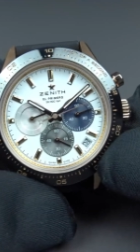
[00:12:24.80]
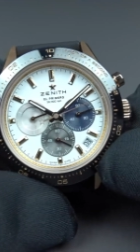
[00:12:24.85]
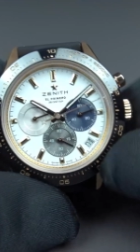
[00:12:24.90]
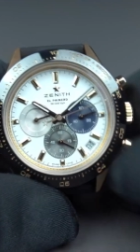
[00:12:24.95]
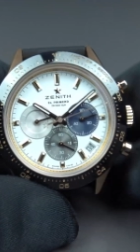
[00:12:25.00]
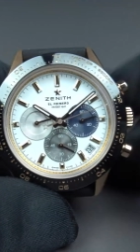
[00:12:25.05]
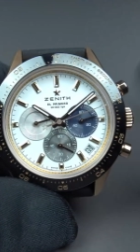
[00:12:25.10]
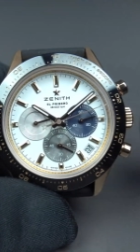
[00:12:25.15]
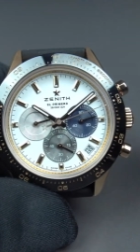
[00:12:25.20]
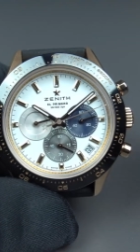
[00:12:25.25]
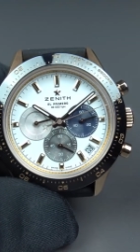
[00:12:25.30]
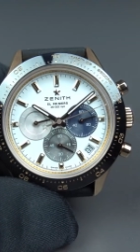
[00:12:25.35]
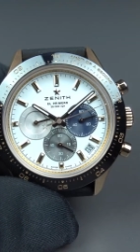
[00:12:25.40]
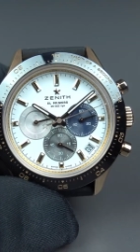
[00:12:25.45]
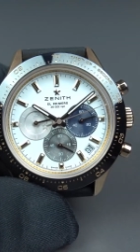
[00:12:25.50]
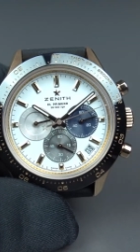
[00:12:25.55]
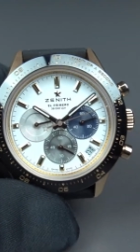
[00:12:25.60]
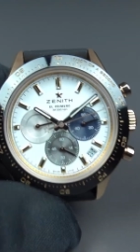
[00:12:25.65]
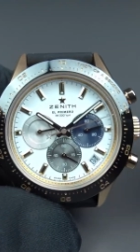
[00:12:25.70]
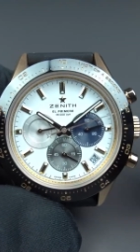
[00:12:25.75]
As
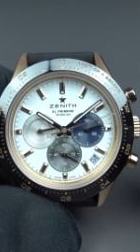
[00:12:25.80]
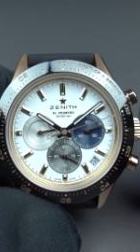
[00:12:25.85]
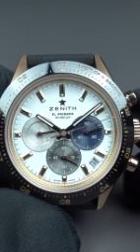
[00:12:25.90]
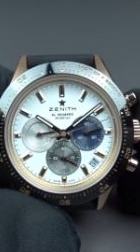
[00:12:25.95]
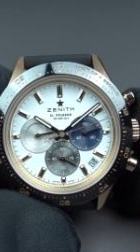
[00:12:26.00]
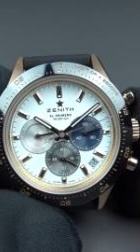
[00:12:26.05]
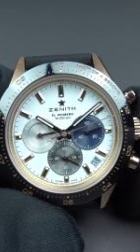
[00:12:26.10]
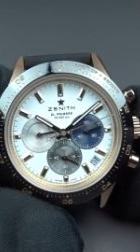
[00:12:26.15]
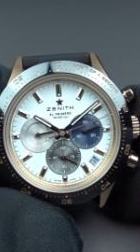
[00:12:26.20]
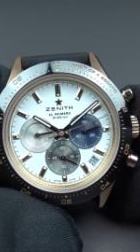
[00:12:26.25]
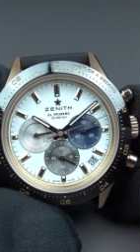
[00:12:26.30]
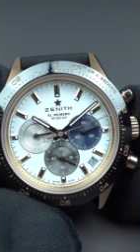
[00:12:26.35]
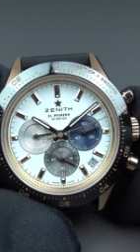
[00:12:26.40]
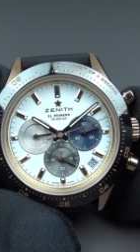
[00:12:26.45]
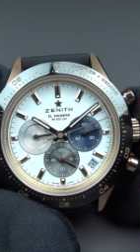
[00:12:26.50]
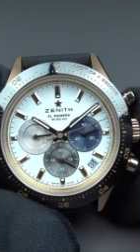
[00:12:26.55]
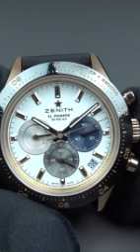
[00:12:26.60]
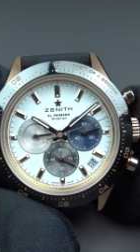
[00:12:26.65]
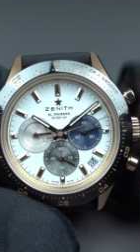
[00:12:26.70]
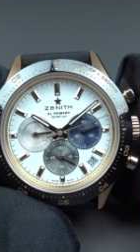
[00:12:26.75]
you
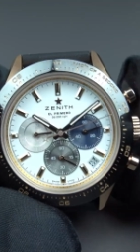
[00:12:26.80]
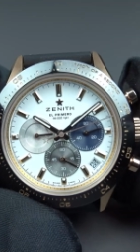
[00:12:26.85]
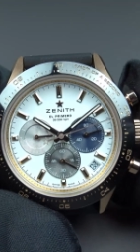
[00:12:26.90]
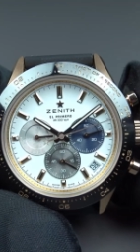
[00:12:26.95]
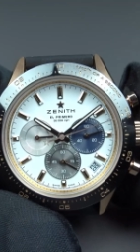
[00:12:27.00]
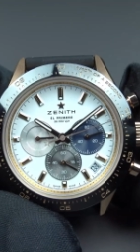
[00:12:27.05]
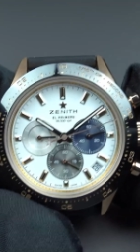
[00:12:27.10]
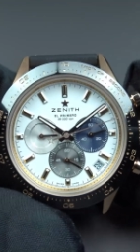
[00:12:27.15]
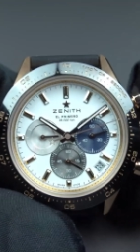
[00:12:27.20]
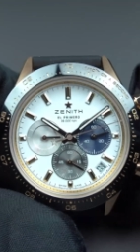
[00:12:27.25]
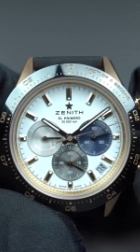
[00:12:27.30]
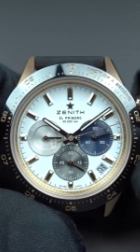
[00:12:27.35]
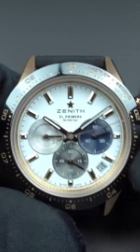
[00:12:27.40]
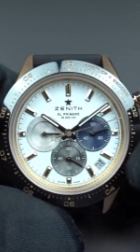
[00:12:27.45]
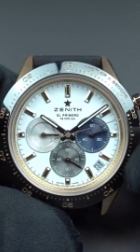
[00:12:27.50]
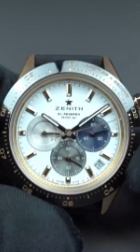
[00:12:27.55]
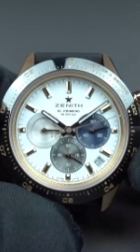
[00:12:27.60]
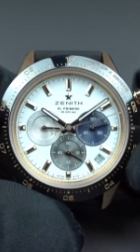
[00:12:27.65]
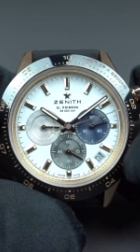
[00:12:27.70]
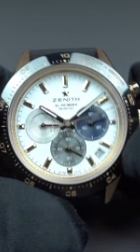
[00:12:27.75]
see, the chronograph is
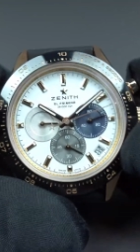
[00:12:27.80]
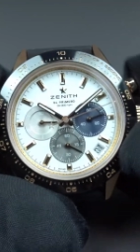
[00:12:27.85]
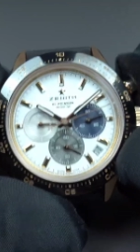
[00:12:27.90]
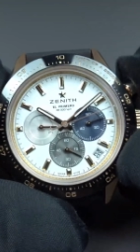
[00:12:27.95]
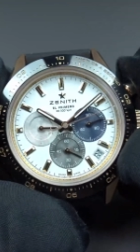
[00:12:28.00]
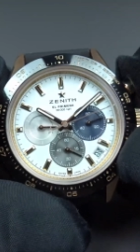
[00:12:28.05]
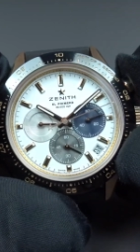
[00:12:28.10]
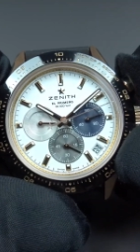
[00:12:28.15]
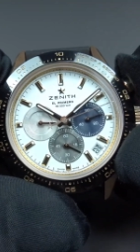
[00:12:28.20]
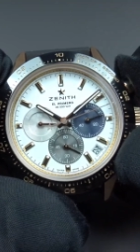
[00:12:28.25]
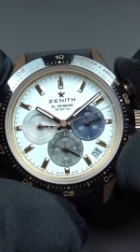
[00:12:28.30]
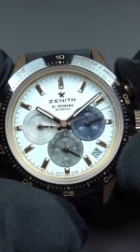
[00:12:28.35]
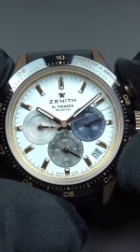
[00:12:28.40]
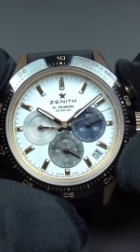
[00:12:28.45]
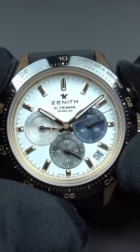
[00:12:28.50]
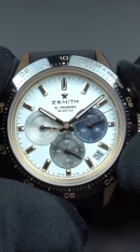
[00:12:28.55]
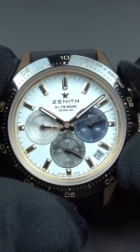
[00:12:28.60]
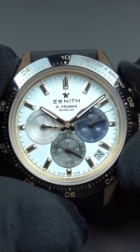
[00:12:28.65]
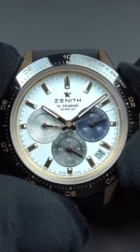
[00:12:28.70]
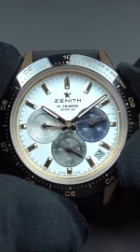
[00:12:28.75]
stopped. Now I will
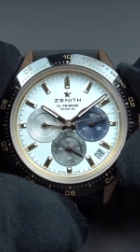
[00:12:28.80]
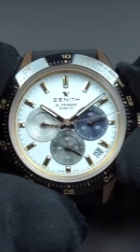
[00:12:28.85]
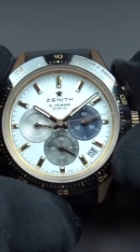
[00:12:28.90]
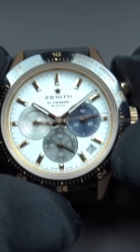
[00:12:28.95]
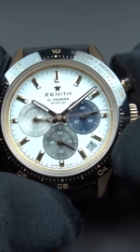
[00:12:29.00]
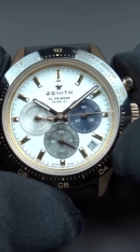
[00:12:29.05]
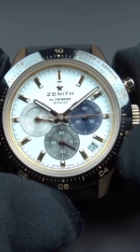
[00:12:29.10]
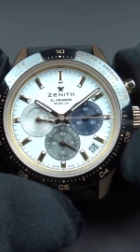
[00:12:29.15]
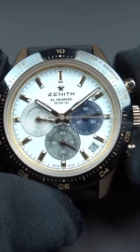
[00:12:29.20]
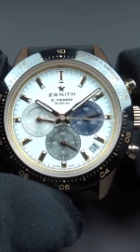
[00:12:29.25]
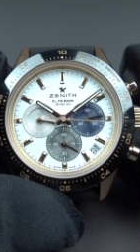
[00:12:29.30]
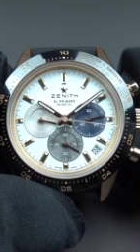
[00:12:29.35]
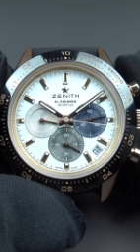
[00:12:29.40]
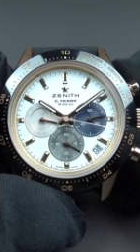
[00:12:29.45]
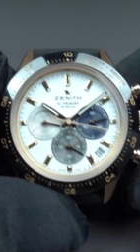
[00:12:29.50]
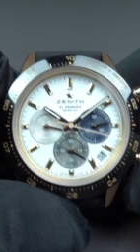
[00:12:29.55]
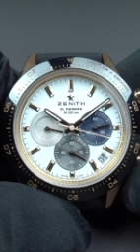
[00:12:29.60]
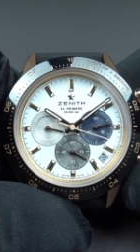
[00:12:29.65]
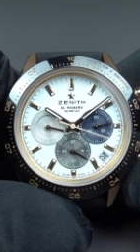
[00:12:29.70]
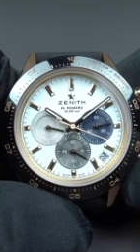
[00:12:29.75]
start it once
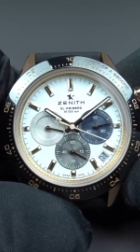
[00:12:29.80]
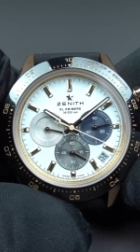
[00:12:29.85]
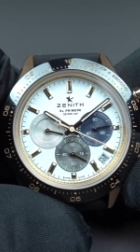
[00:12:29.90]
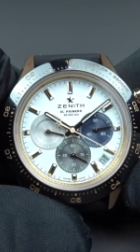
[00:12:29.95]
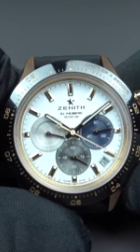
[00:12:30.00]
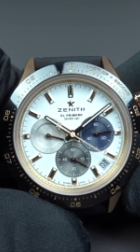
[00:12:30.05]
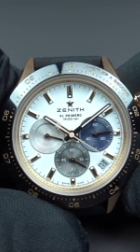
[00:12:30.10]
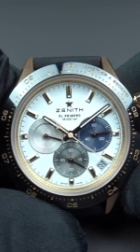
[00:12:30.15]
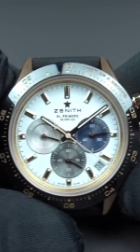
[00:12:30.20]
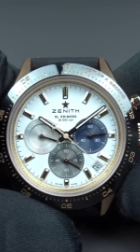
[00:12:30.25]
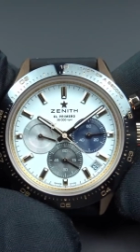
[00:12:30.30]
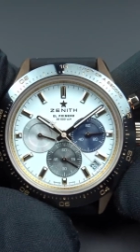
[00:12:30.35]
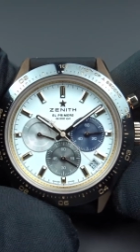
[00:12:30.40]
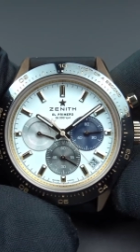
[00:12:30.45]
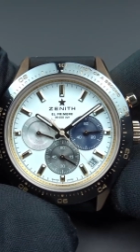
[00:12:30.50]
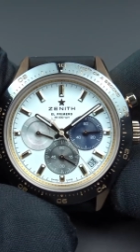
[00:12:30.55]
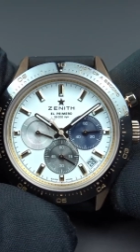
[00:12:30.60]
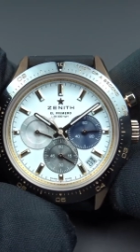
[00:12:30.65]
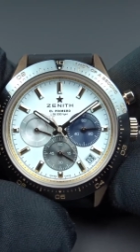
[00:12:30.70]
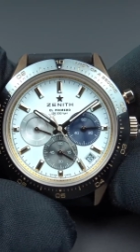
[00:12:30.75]
again.
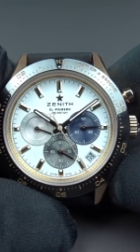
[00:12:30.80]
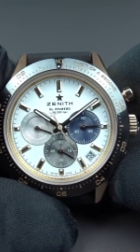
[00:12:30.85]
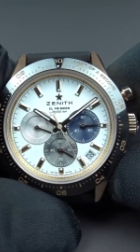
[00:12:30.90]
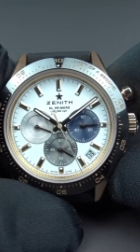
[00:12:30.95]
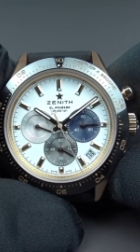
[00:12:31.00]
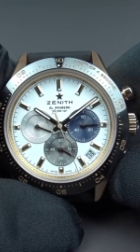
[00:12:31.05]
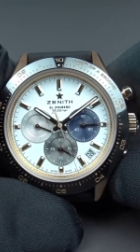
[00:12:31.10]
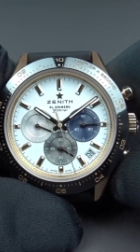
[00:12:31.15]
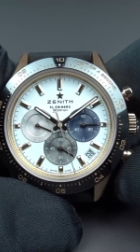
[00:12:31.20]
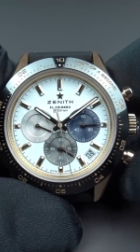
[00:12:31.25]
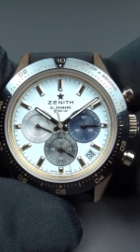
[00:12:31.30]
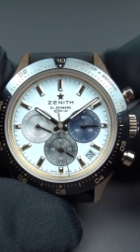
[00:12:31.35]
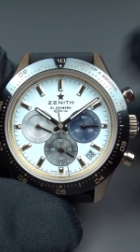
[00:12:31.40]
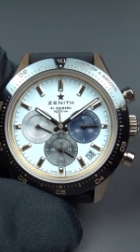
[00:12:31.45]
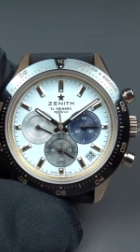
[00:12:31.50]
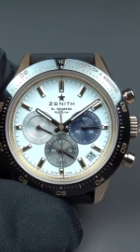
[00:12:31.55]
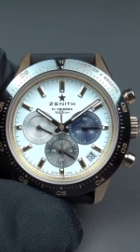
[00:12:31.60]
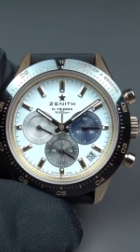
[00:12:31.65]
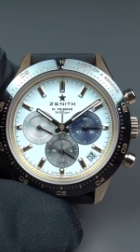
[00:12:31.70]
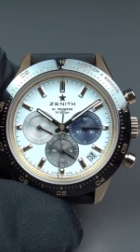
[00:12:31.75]
And we
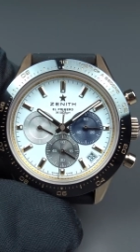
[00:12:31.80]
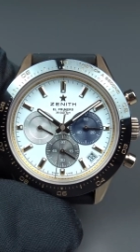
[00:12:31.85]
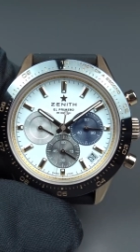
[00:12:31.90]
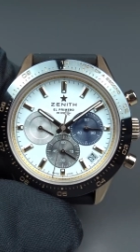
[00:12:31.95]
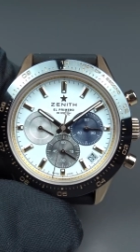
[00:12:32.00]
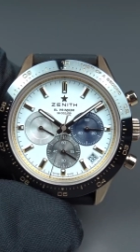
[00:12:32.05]
get back to